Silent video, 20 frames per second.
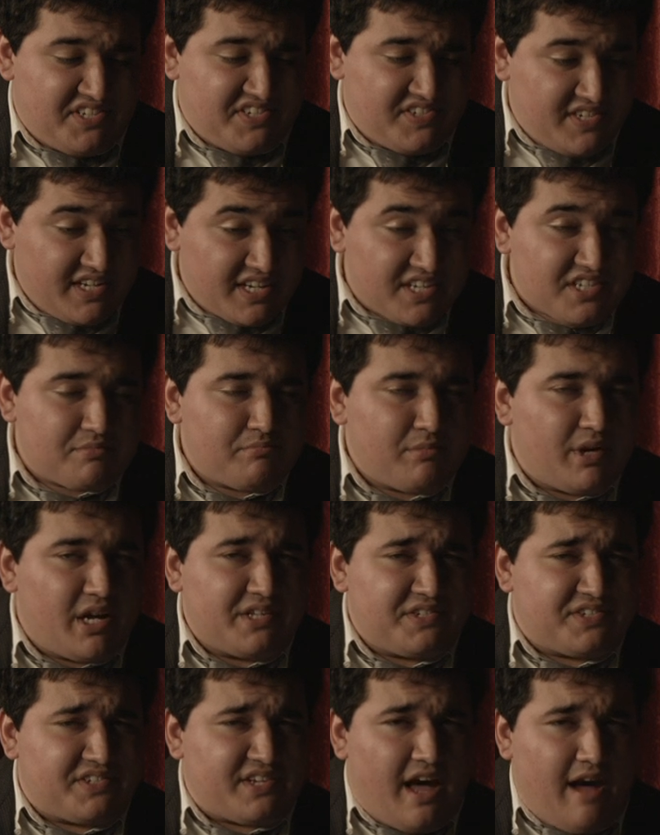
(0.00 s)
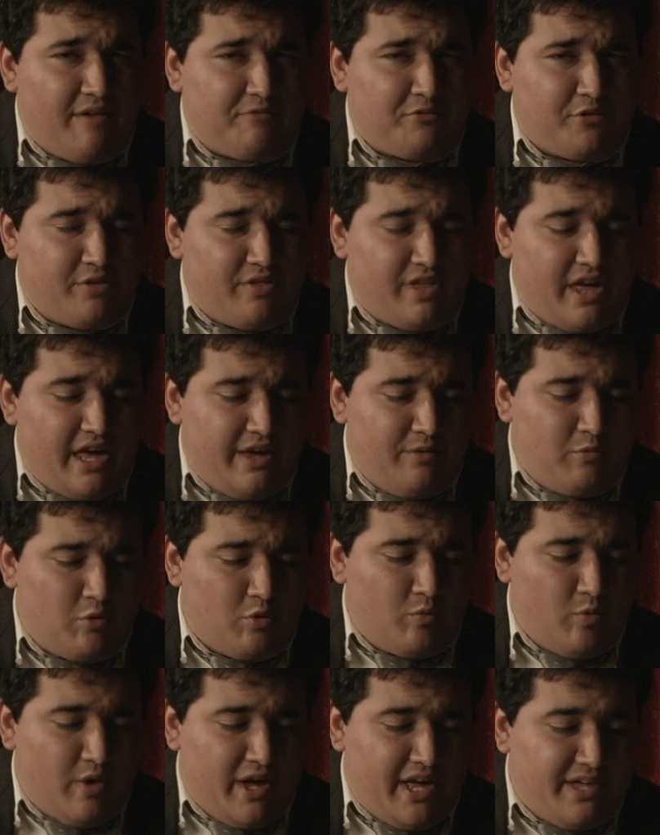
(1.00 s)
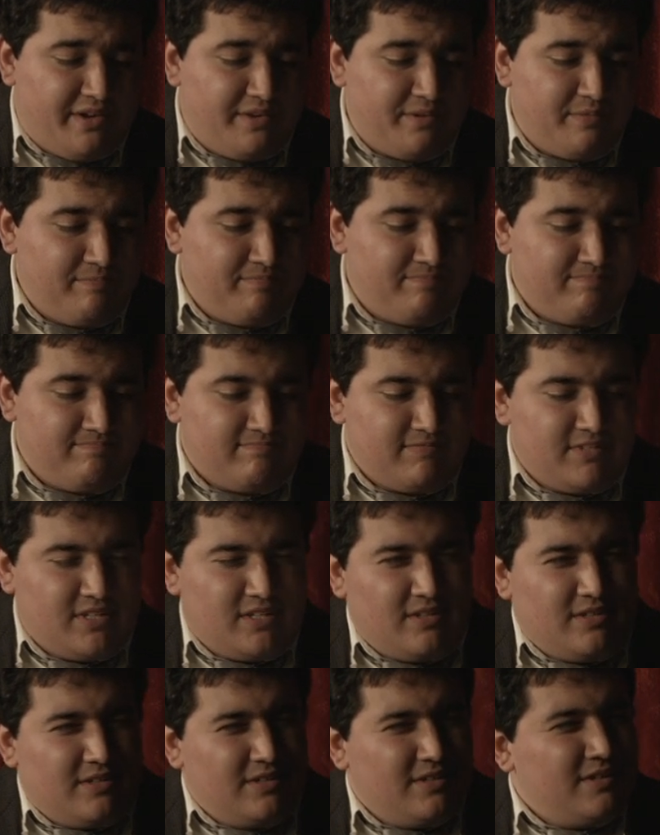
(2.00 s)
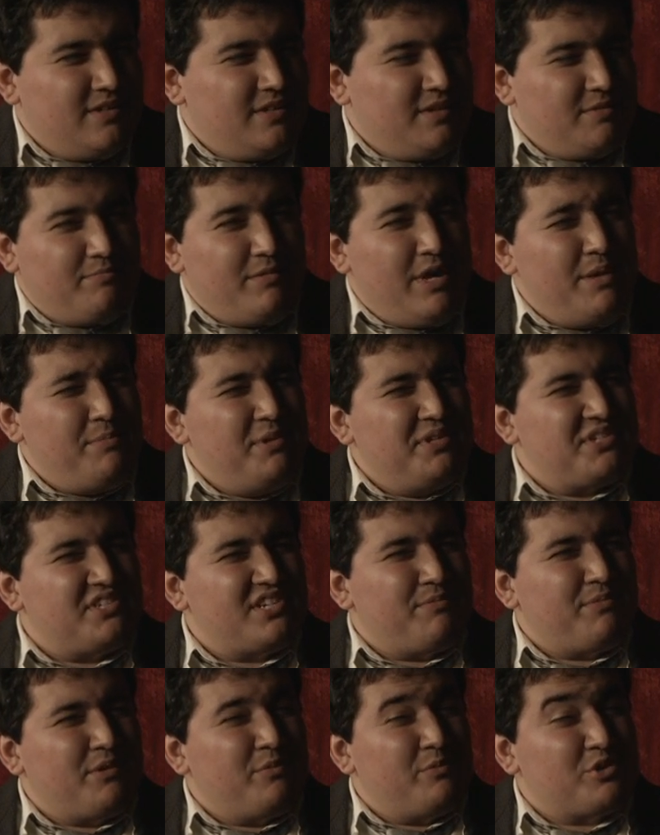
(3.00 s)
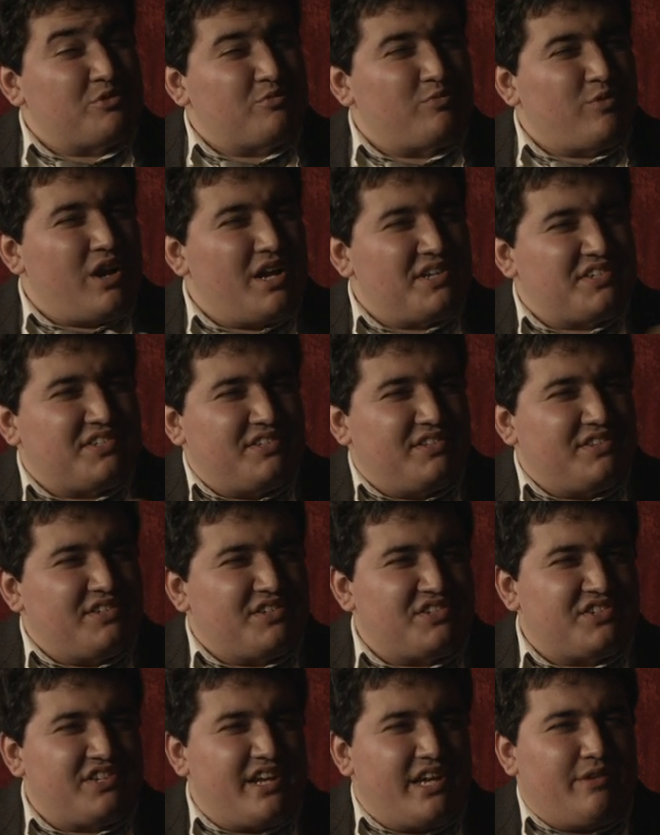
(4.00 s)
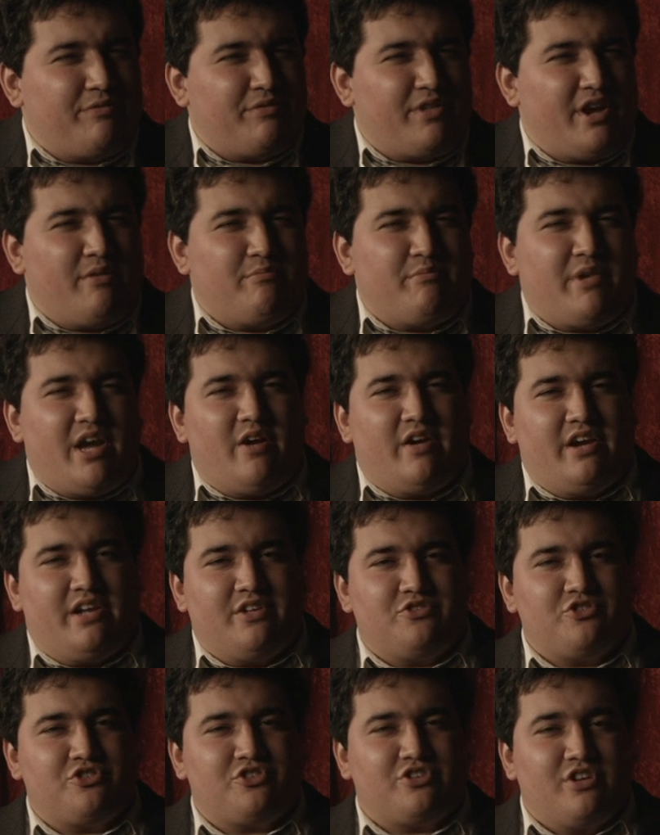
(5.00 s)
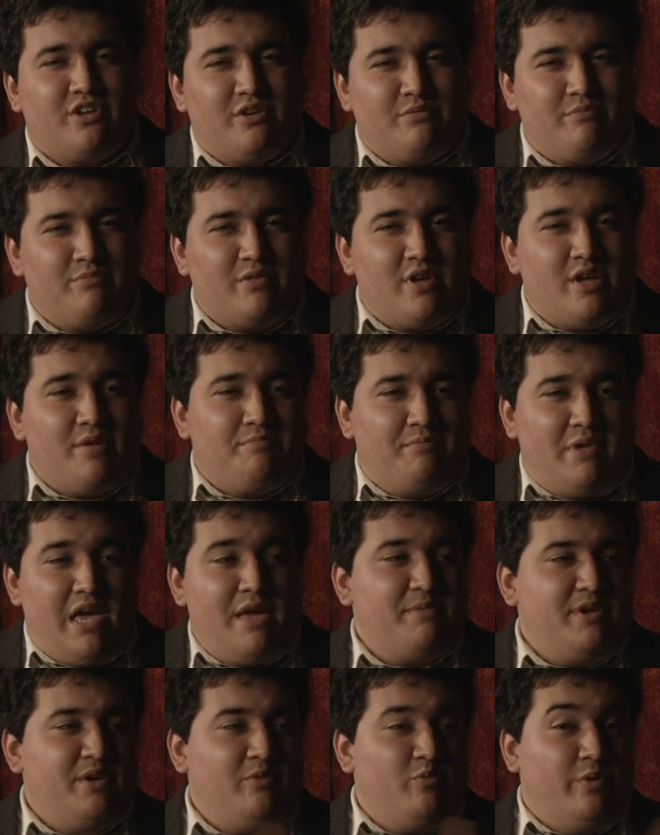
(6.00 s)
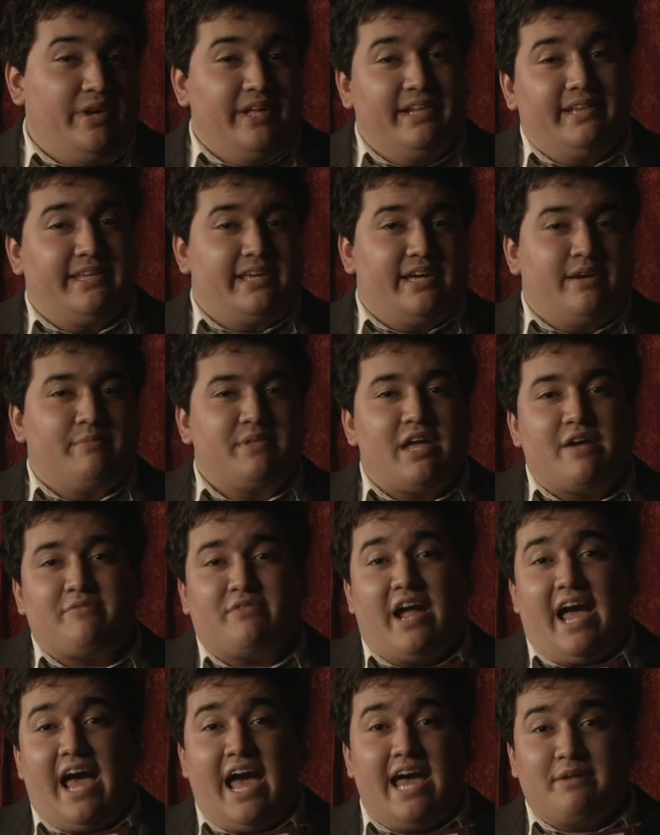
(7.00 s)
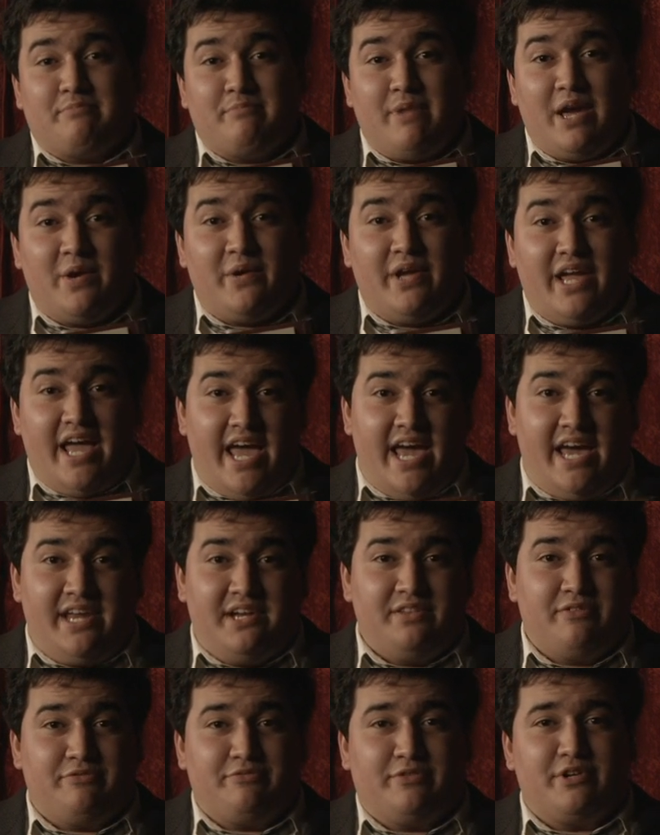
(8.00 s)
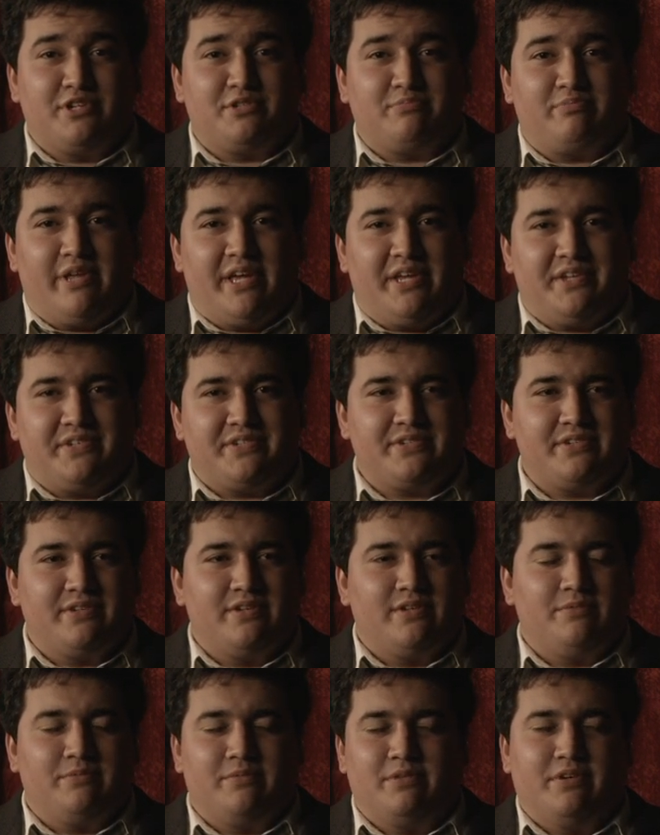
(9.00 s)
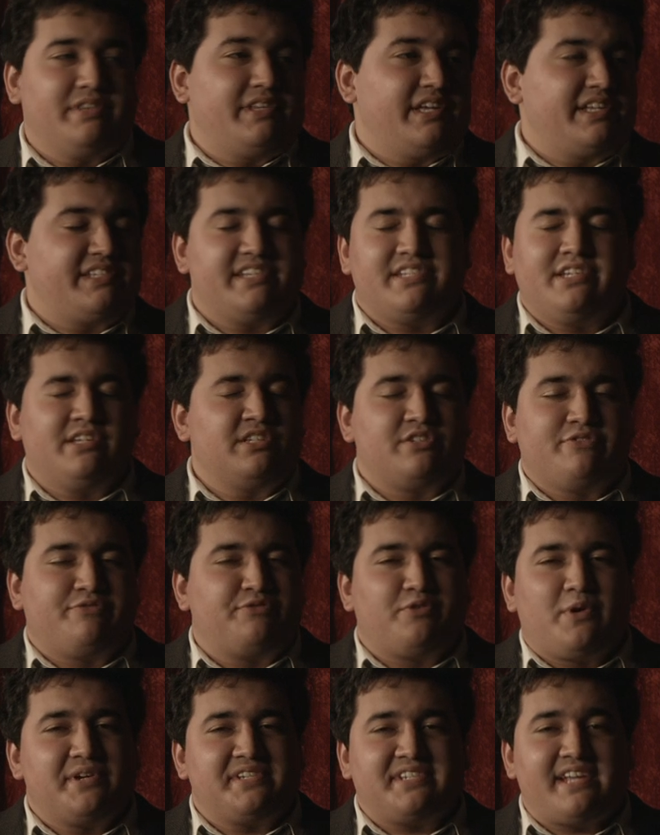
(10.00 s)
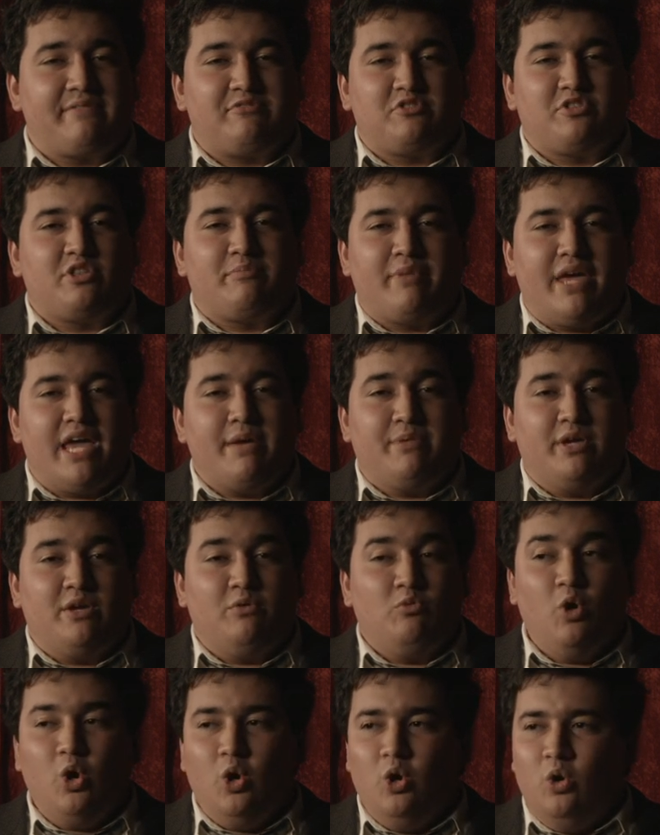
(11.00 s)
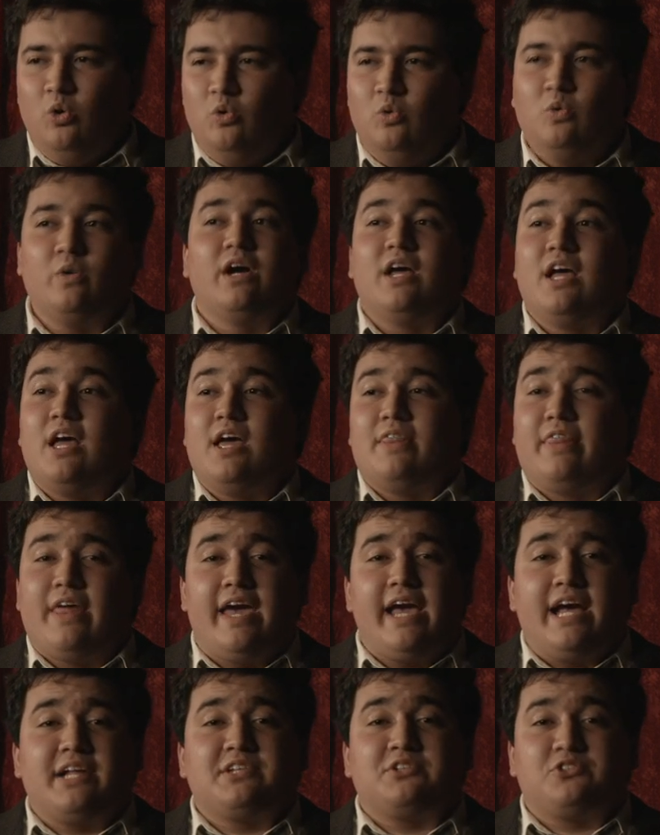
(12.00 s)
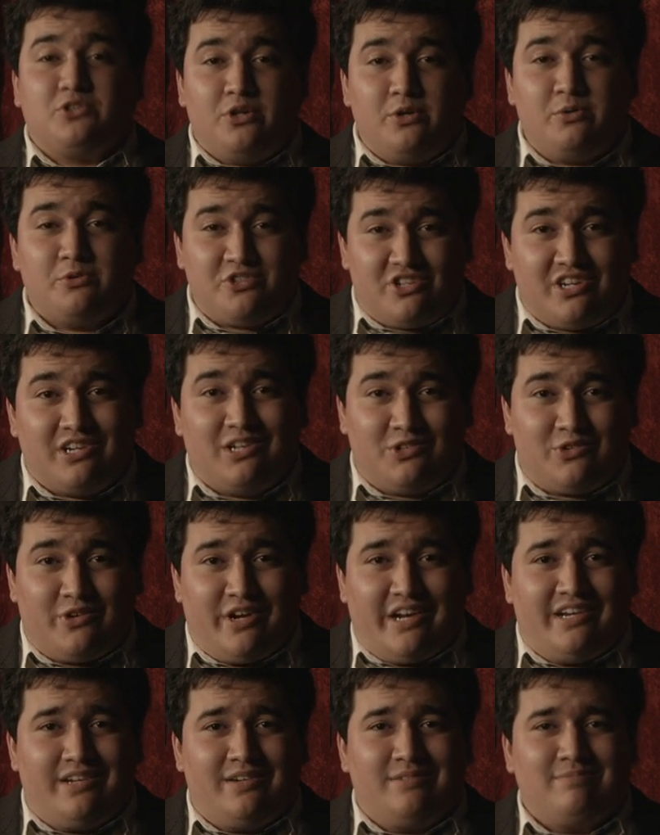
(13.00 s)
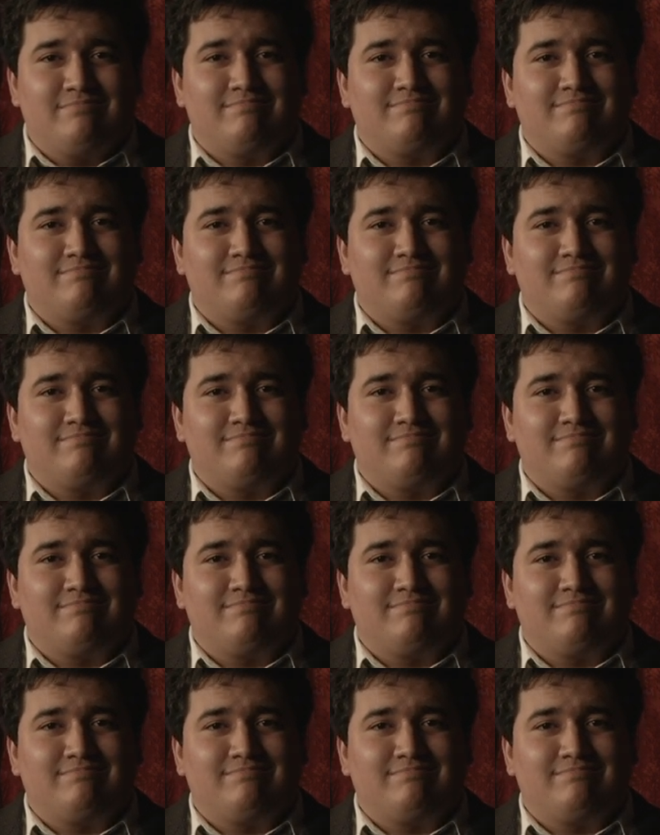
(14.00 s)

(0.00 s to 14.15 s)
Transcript: six months after they were wed. Maybe something was rotten in the state of their marriage. Maybe William never had to marry Anne in the first place. But they didn't divorce after the baby. Woo! They had two children.